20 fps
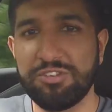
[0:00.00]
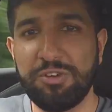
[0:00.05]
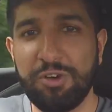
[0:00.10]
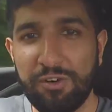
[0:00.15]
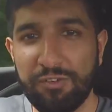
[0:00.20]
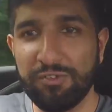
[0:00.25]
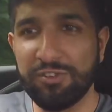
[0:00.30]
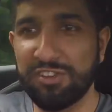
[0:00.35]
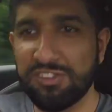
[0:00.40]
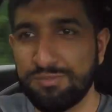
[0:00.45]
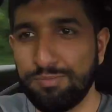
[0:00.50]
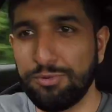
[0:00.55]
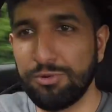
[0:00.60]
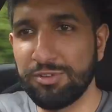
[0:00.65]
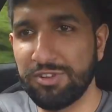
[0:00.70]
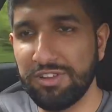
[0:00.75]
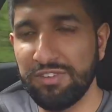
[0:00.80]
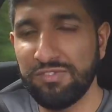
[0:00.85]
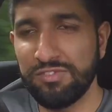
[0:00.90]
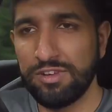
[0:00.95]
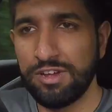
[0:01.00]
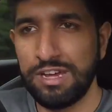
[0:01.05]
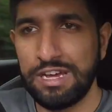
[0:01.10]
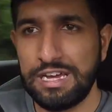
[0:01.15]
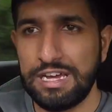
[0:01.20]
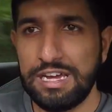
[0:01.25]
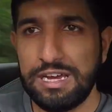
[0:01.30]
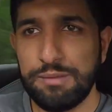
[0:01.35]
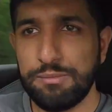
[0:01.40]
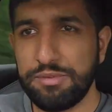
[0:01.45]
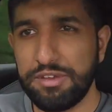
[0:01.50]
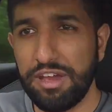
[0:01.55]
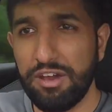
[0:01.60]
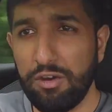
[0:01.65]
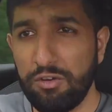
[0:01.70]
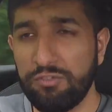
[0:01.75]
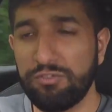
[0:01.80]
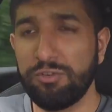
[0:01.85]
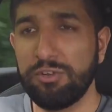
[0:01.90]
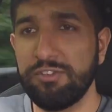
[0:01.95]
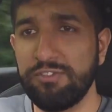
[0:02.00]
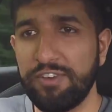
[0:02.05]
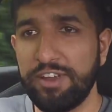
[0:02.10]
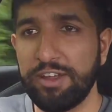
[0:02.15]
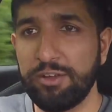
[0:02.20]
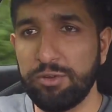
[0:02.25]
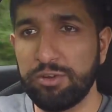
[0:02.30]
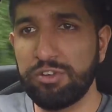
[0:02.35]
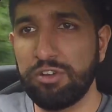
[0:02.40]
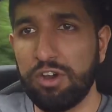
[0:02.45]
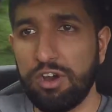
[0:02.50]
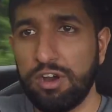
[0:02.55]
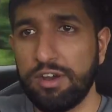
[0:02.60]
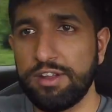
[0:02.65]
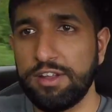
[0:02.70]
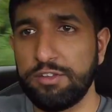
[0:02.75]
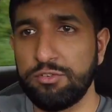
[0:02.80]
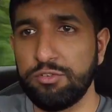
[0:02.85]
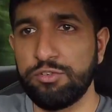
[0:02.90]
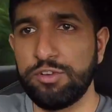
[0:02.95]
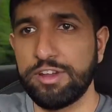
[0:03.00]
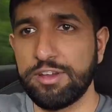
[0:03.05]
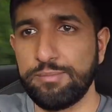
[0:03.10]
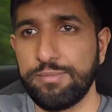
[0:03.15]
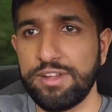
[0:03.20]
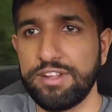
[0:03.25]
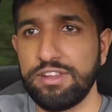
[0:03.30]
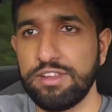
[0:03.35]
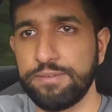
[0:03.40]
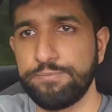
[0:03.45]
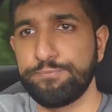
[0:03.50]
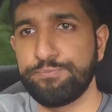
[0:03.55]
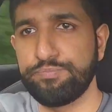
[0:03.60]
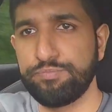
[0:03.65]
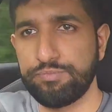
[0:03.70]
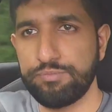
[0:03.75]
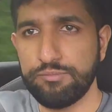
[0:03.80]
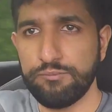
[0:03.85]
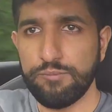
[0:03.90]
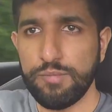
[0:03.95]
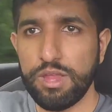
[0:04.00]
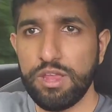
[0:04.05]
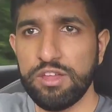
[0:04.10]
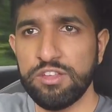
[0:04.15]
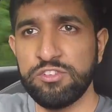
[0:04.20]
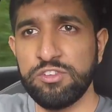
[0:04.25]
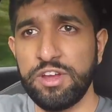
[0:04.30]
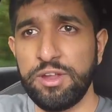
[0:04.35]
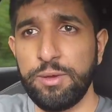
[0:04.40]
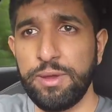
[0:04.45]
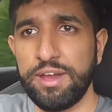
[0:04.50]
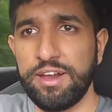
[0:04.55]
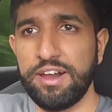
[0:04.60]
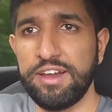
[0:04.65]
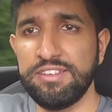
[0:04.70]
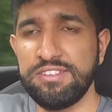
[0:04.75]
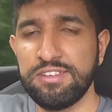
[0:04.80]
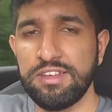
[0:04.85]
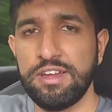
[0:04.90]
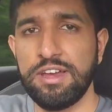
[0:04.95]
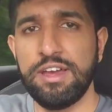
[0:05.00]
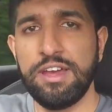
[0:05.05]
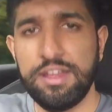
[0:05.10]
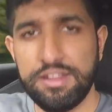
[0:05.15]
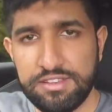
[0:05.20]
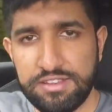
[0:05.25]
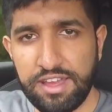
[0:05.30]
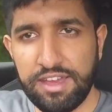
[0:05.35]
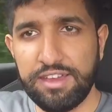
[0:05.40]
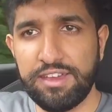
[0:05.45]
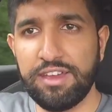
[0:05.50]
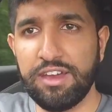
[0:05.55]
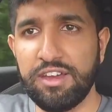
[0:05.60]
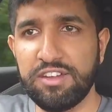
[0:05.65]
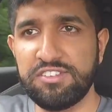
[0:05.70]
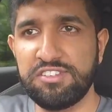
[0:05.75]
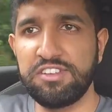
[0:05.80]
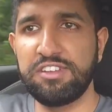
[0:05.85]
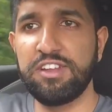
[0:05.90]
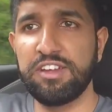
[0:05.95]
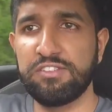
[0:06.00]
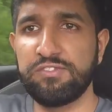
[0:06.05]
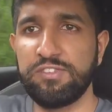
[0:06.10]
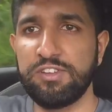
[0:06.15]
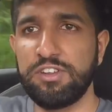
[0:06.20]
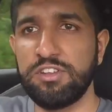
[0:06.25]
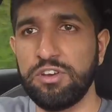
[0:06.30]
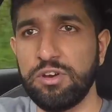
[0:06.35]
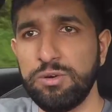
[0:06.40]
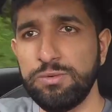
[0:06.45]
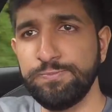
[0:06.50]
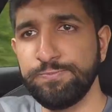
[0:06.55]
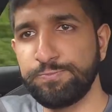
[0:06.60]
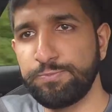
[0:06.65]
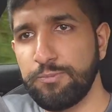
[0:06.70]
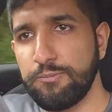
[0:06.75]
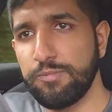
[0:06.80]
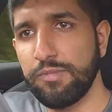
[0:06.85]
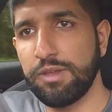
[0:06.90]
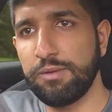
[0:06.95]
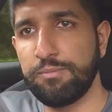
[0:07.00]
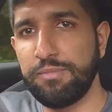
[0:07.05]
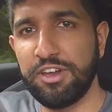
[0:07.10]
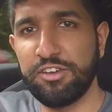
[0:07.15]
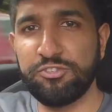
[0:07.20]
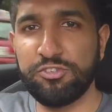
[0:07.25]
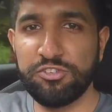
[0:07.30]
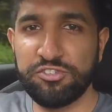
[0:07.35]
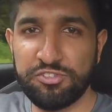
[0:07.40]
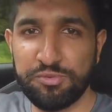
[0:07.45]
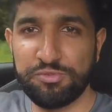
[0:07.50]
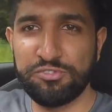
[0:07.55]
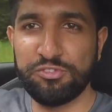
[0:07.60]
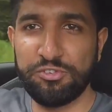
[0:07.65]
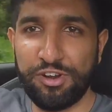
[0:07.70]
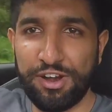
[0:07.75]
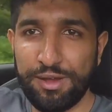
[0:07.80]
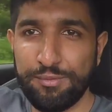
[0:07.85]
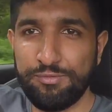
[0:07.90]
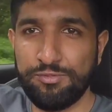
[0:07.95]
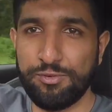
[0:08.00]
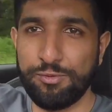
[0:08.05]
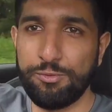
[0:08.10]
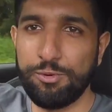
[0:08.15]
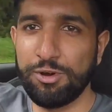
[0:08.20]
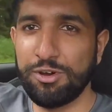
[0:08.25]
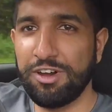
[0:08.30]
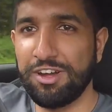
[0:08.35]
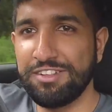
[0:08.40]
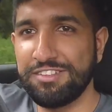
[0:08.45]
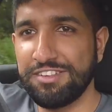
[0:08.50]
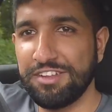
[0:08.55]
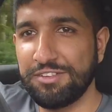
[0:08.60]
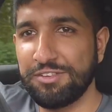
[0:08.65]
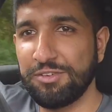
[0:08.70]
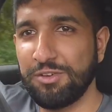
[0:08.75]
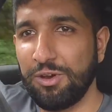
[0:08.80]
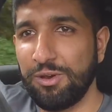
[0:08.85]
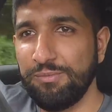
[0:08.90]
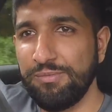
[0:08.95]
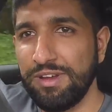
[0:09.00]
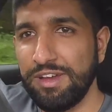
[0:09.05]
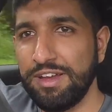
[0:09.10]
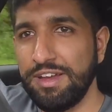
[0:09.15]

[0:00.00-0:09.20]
go for the sport diff. But yeah, overall a very good car and I do recommend it. So anyway guys, take care, I'll see you next video. Make sure you subscribe for more content to come,